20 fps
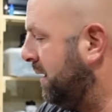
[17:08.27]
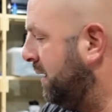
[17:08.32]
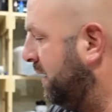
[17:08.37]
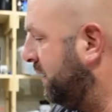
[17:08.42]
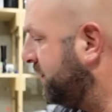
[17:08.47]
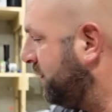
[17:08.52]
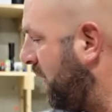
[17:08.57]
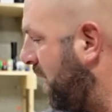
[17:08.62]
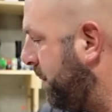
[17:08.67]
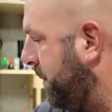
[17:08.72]

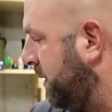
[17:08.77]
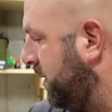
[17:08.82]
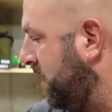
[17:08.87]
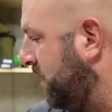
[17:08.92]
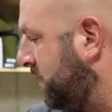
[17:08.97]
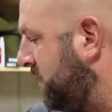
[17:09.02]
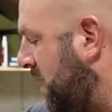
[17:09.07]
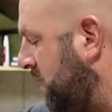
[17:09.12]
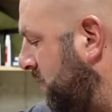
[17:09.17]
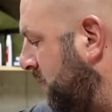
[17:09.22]
Let's grab a
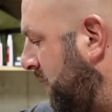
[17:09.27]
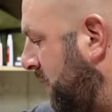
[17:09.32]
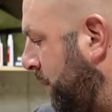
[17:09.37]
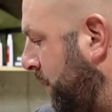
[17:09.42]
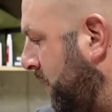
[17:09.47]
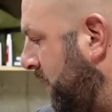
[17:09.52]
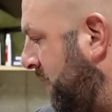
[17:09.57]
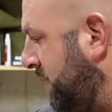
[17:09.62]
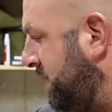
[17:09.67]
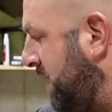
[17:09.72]
good color that
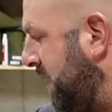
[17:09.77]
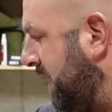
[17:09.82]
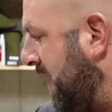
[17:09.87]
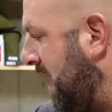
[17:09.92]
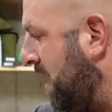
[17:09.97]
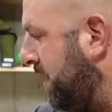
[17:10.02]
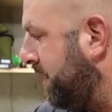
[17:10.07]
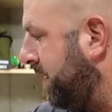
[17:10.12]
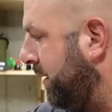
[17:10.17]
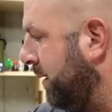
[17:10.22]
we're going to take
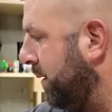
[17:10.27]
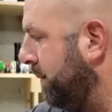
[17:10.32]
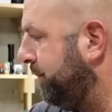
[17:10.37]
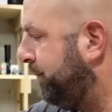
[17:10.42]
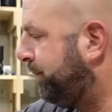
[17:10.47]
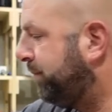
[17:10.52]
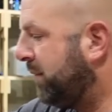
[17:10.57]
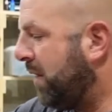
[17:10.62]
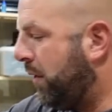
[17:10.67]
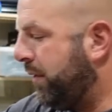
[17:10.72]
out here.
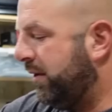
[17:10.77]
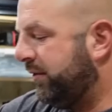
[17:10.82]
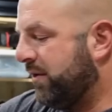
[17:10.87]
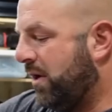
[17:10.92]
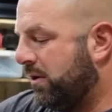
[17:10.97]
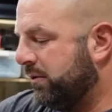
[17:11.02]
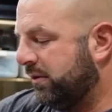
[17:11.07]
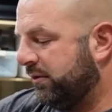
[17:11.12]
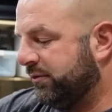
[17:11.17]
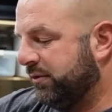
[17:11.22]
Oh, these
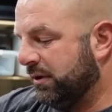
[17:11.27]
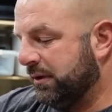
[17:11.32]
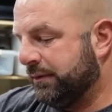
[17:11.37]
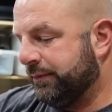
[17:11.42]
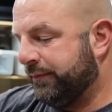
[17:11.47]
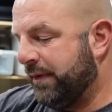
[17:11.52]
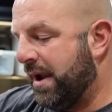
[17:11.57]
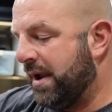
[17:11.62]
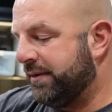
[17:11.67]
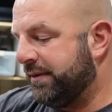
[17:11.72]
all just look
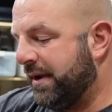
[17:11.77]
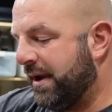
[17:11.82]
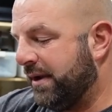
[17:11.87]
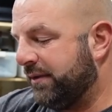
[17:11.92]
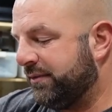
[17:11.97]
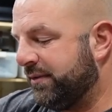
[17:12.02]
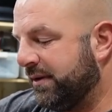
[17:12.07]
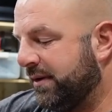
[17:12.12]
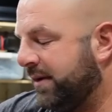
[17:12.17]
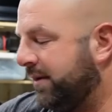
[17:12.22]

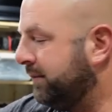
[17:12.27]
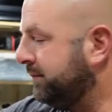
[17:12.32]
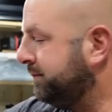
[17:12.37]
fantastic.